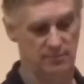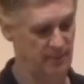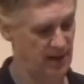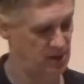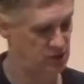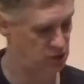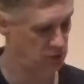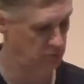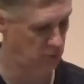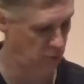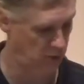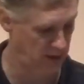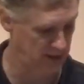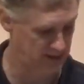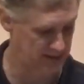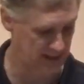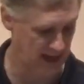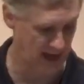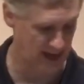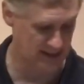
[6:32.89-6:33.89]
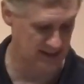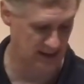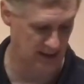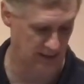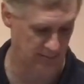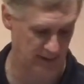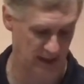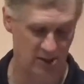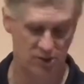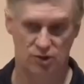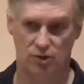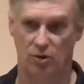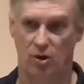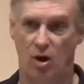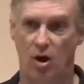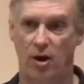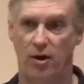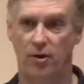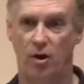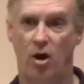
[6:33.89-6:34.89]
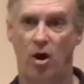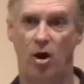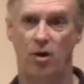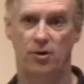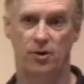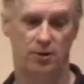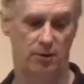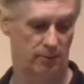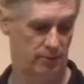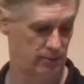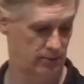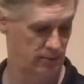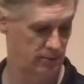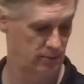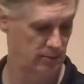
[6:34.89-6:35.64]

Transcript: makes you more exacting. It makes your heart harder.